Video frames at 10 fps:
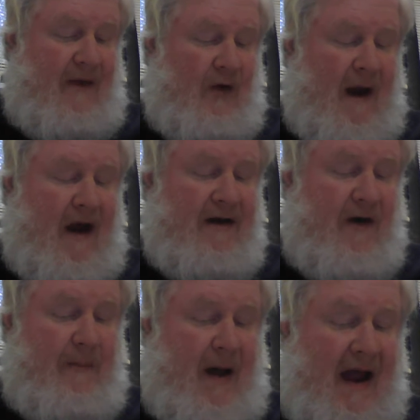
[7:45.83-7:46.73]
on the ground
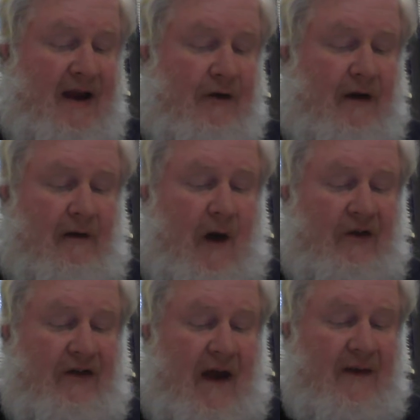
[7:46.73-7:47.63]
near the Paiute,
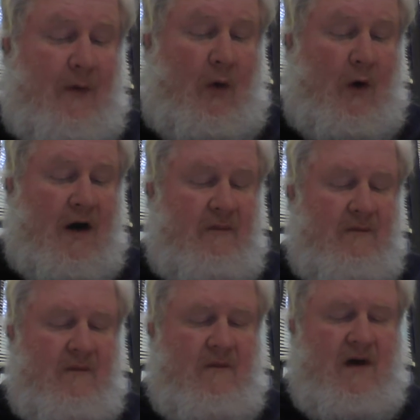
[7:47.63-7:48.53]
alongside the board.
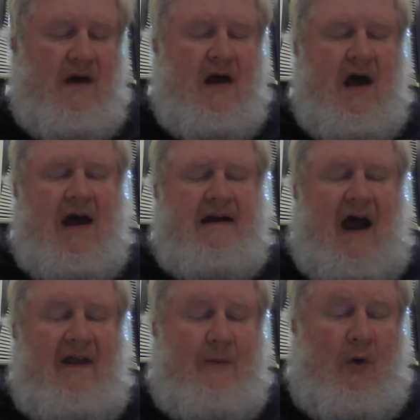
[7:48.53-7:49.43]

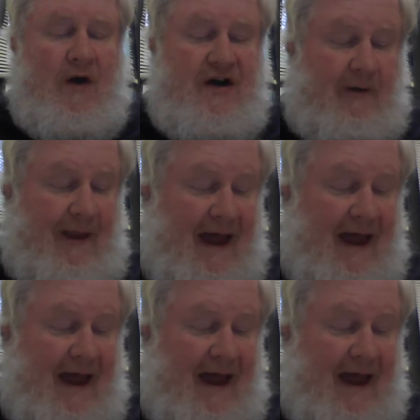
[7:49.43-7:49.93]
"Tie the board to your